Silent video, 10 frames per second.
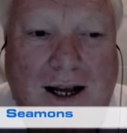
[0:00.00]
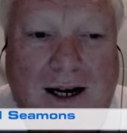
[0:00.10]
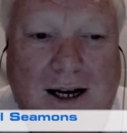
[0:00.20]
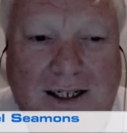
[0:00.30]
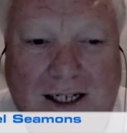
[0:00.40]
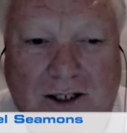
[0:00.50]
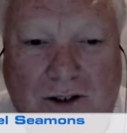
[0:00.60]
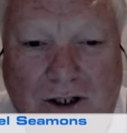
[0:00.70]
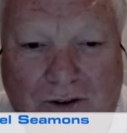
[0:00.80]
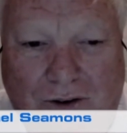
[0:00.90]

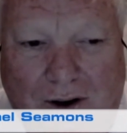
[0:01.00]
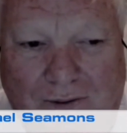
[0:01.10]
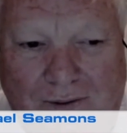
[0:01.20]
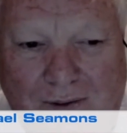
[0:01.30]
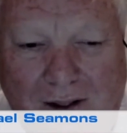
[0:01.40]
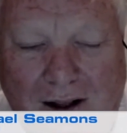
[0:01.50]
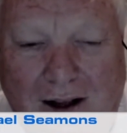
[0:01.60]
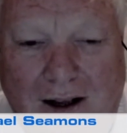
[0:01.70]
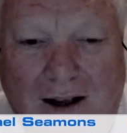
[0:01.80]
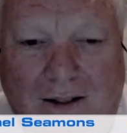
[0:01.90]
SSD drive.
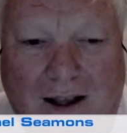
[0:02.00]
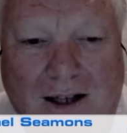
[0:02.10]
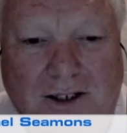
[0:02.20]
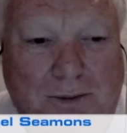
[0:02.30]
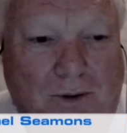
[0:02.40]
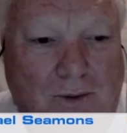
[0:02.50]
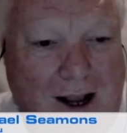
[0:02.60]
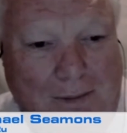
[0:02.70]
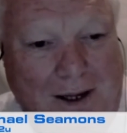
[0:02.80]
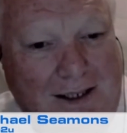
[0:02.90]
And the customer
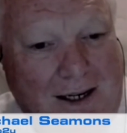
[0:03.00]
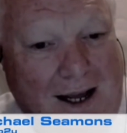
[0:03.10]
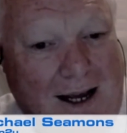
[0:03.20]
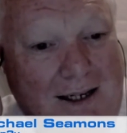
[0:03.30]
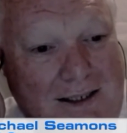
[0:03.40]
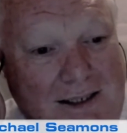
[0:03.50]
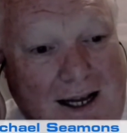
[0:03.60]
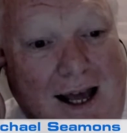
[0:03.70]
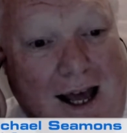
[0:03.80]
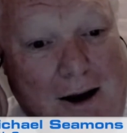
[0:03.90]
rang me today to say
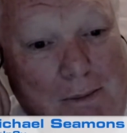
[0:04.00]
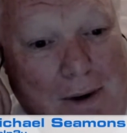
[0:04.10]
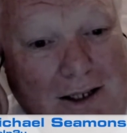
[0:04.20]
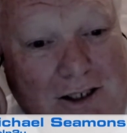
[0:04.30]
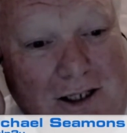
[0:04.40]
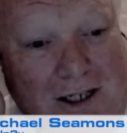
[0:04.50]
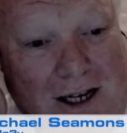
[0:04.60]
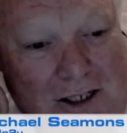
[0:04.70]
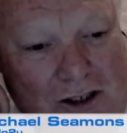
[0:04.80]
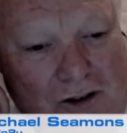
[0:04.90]
how much it
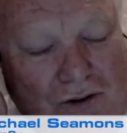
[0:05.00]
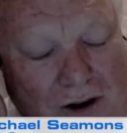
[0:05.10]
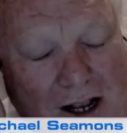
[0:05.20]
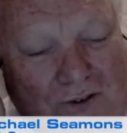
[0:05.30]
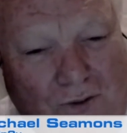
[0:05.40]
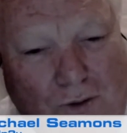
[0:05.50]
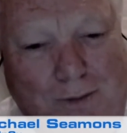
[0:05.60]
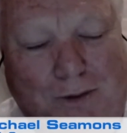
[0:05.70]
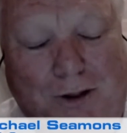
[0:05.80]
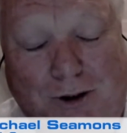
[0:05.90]
has
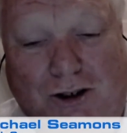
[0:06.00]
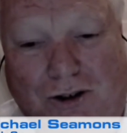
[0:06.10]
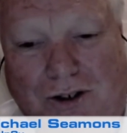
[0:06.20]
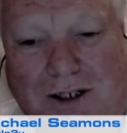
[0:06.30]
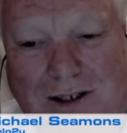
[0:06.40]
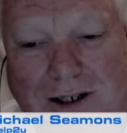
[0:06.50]
transformed the machine,